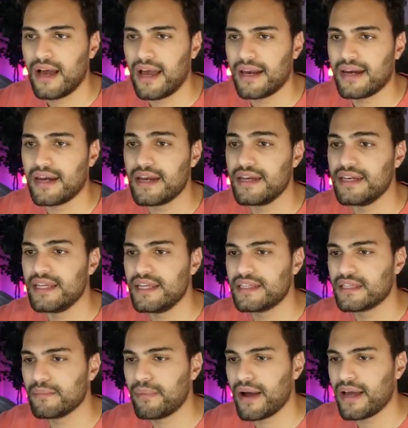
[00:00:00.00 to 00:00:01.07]
I didn't need
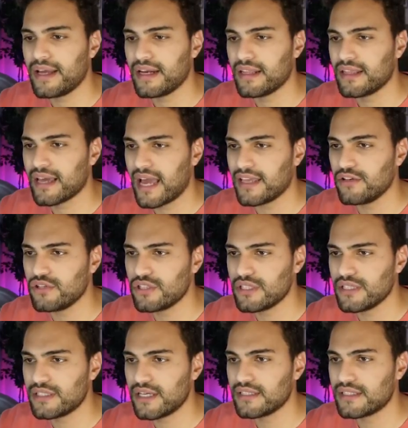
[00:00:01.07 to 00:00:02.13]
to buy anything. I
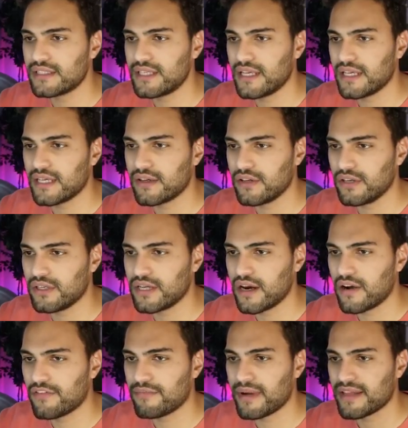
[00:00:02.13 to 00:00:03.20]
usually tend to take good
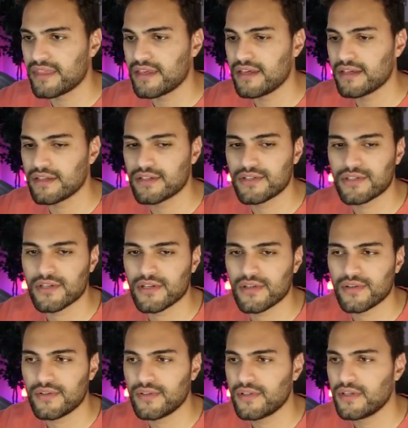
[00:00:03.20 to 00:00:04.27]
care of my things,
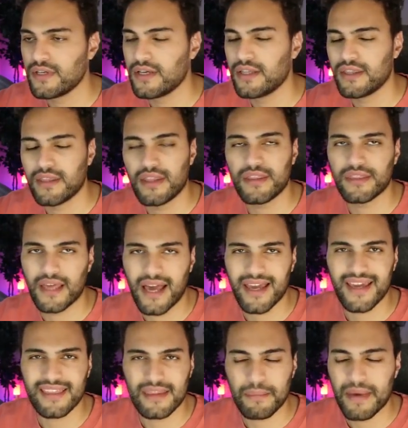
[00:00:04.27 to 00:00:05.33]
so I
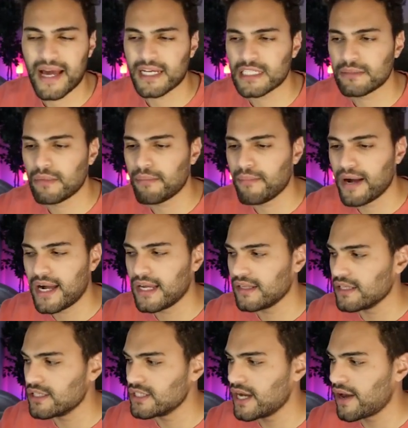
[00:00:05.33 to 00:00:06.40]
get the maximum
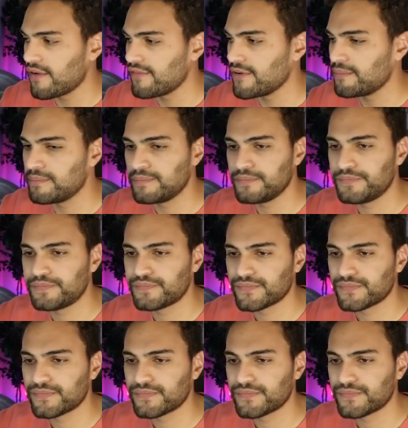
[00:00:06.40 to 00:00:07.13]
mileage out of them.